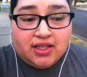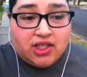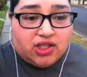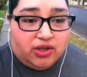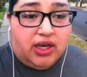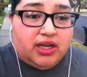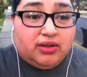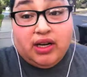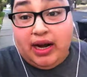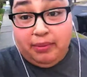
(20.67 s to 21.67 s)

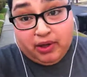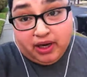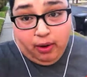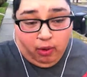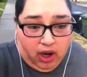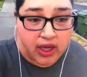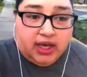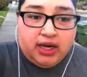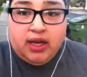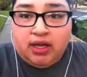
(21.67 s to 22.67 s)
street, the neighborhood I
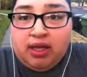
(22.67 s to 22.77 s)
walk in.